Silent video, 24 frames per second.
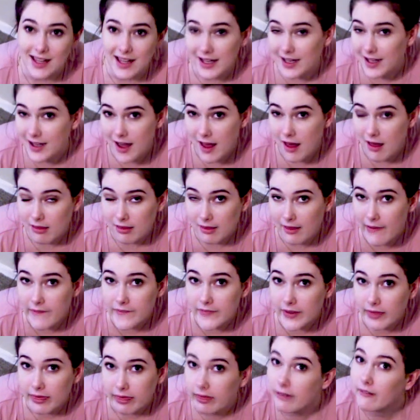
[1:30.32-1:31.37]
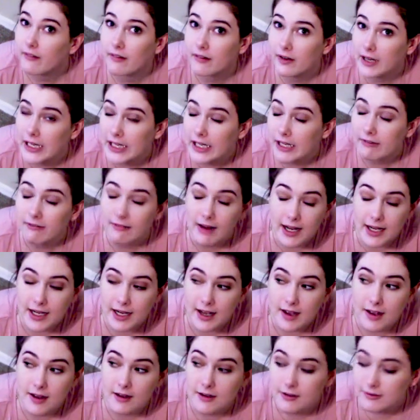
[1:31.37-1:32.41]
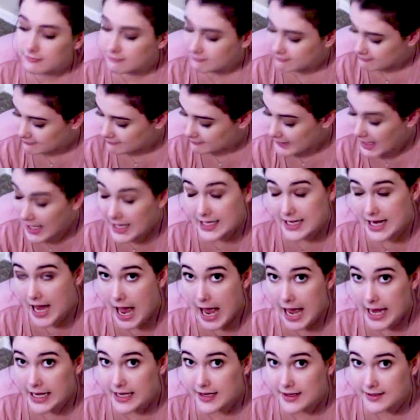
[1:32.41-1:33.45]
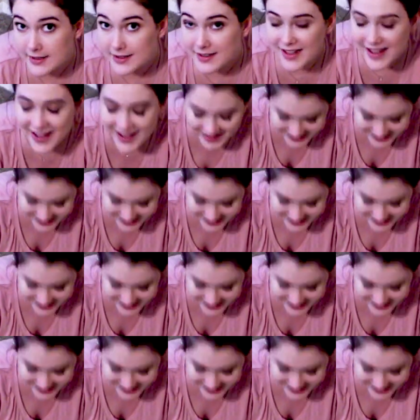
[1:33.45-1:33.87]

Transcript: like 11:30 right now at night.